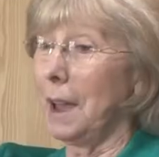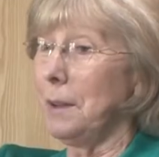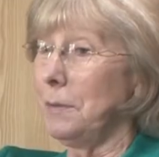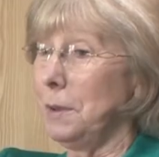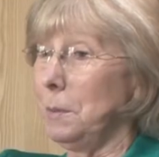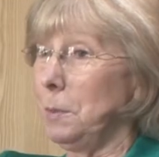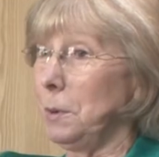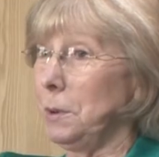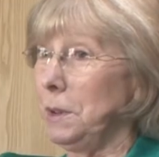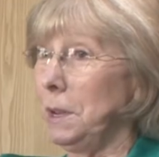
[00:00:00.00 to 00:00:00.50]

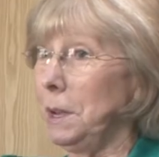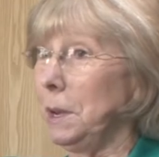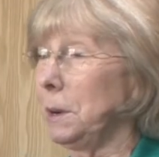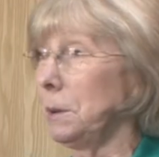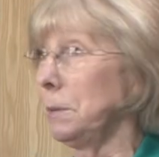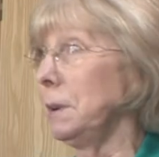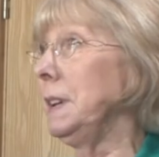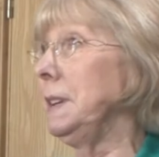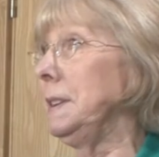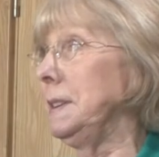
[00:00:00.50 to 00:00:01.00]
everybody
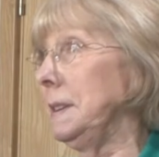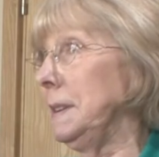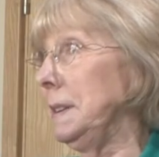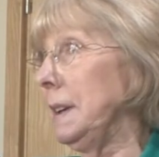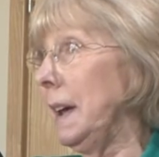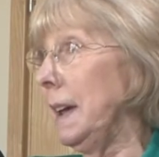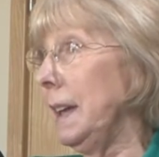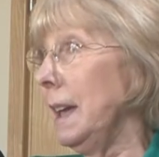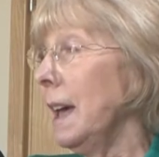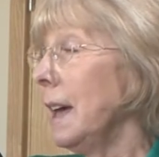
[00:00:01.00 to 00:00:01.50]
agreed
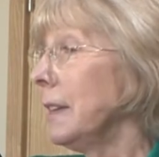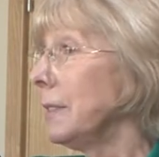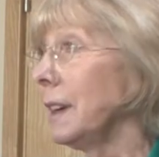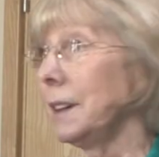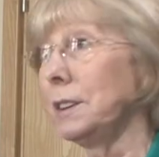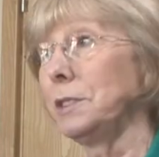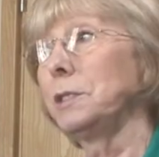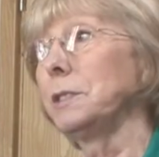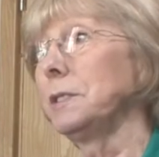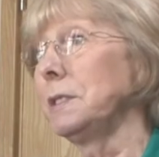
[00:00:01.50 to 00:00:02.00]
today.
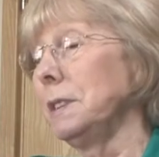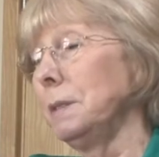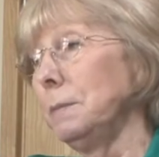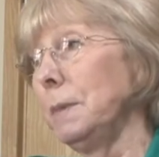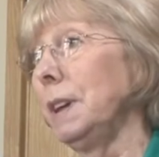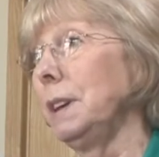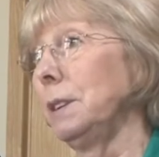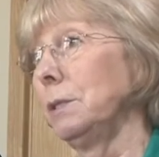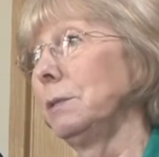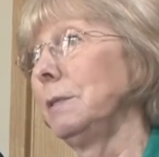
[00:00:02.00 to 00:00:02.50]
That doesn't
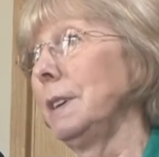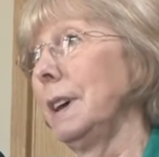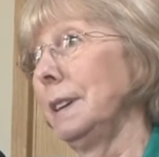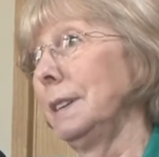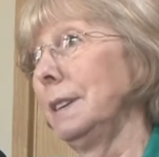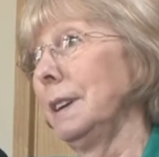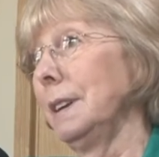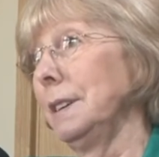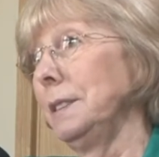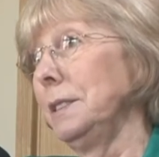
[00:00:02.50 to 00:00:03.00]
make good
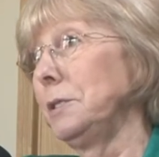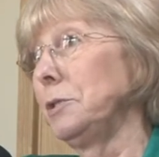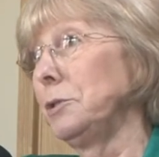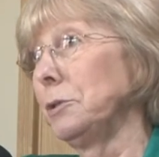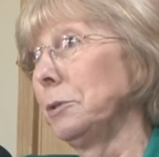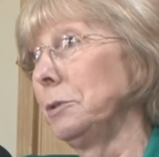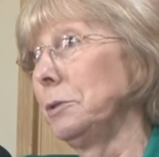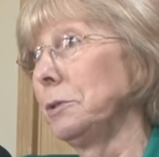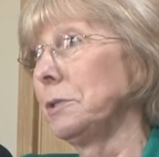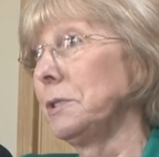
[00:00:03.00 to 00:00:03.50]
headlines,
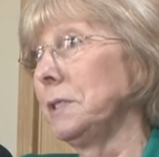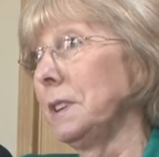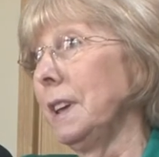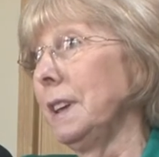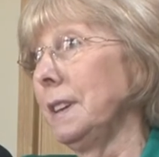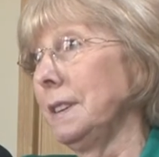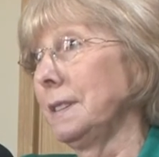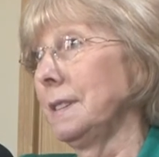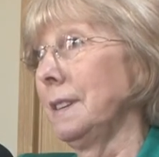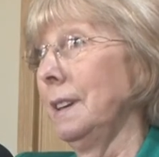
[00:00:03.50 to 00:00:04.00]
John, does
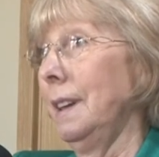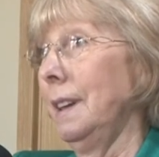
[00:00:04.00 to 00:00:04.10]
it?